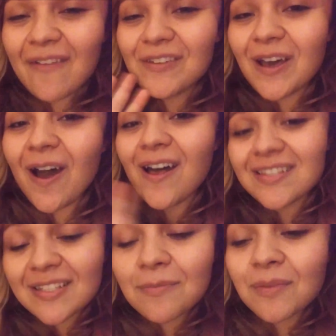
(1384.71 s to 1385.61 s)
Have an
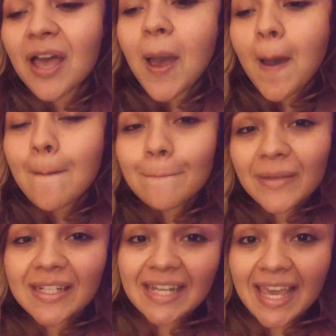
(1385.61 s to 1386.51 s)
awesome
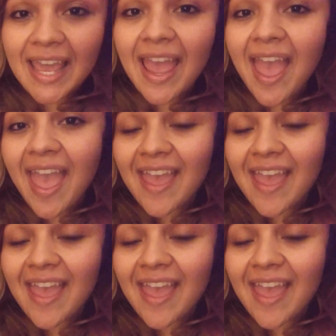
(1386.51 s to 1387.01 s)
Monday.